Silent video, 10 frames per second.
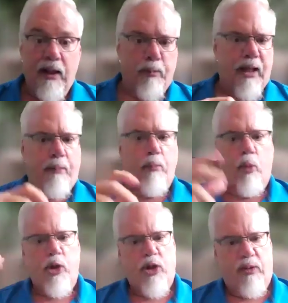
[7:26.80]
applied
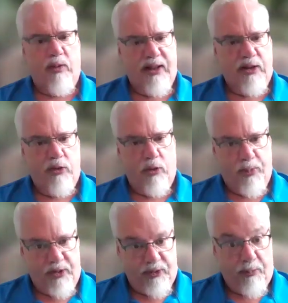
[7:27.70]
more generally to
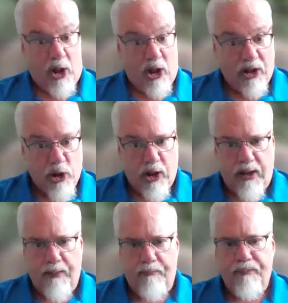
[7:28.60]

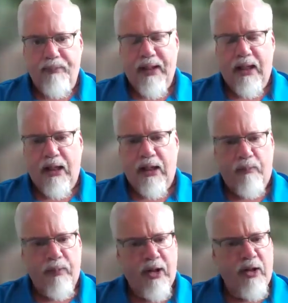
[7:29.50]
epistemology.
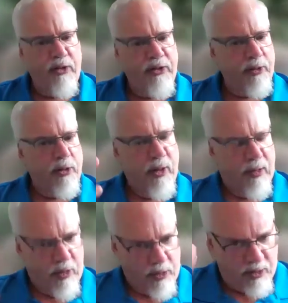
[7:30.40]
So
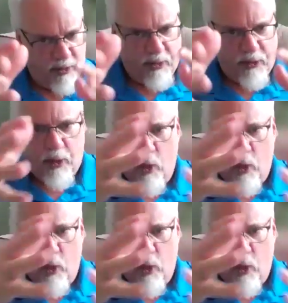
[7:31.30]
there's